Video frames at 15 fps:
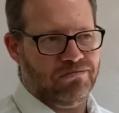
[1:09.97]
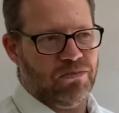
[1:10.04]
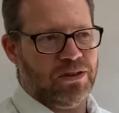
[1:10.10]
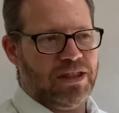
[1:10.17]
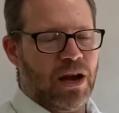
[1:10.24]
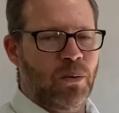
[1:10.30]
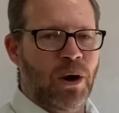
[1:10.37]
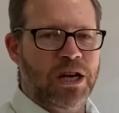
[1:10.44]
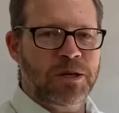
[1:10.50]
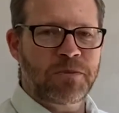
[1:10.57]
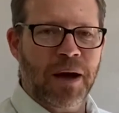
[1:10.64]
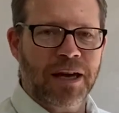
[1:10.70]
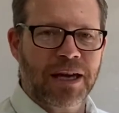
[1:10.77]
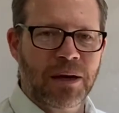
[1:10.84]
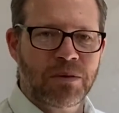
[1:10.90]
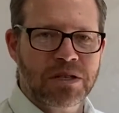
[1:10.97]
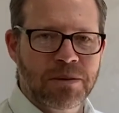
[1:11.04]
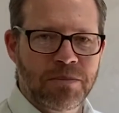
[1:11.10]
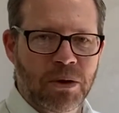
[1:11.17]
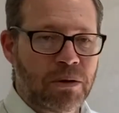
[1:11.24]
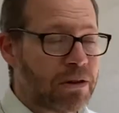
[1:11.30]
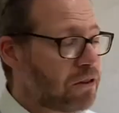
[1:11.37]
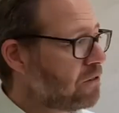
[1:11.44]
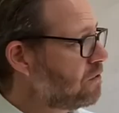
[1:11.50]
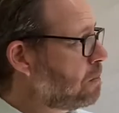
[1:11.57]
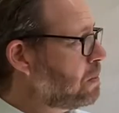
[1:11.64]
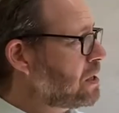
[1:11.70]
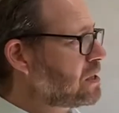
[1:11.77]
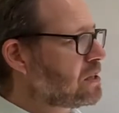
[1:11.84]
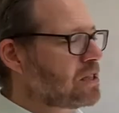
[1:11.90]
With that wage packet, it was a month, and for
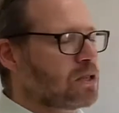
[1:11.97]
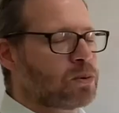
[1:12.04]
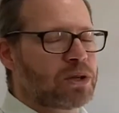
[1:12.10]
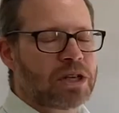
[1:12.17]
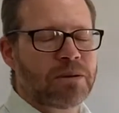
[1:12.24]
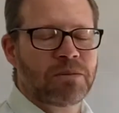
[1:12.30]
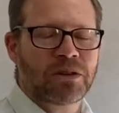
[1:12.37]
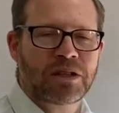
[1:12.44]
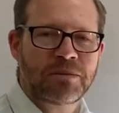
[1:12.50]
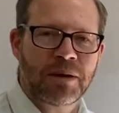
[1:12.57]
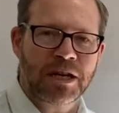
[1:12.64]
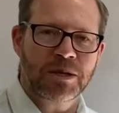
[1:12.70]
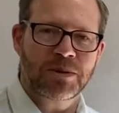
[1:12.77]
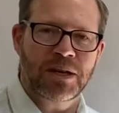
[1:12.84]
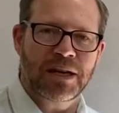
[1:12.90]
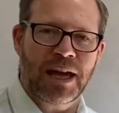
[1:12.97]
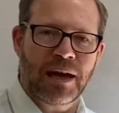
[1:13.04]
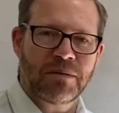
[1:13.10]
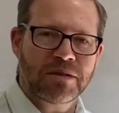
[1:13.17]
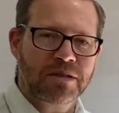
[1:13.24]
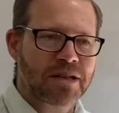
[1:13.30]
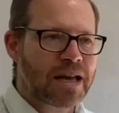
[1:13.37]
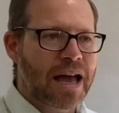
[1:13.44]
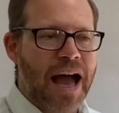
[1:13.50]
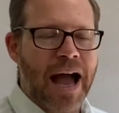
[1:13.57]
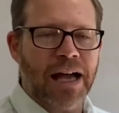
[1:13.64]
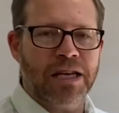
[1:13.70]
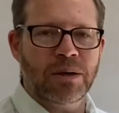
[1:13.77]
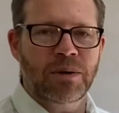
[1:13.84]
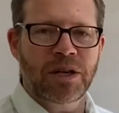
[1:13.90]
businesses we do monthly management accounts,
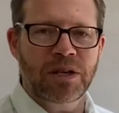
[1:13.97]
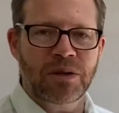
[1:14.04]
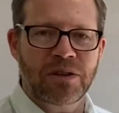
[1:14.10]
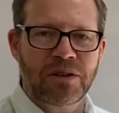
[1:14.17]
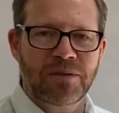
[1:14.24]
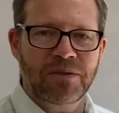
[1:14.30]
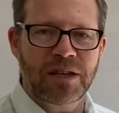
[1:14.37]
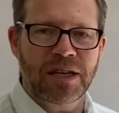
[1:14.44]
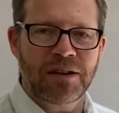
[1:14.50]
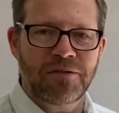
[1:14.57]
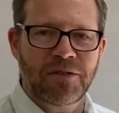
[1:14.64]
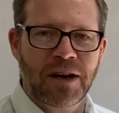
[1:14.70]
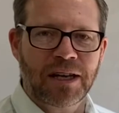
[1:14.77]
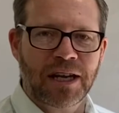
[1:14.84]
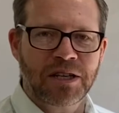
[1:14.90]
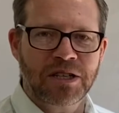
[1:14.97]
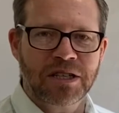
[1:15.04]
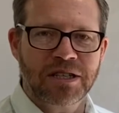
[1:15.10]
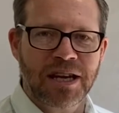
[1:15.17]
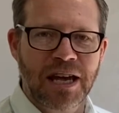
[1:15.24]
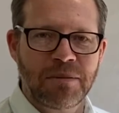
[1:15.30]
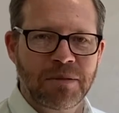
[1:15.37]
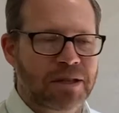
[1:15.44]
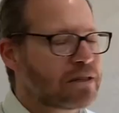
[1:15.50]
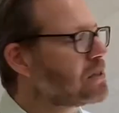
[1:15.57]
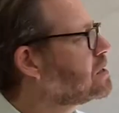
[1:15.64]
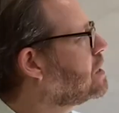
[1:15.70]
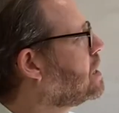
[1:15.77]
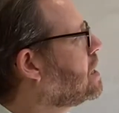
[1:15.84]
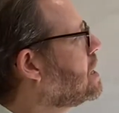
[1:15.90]
annually do the financial
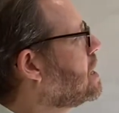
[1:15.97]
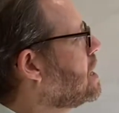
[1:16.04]
statements.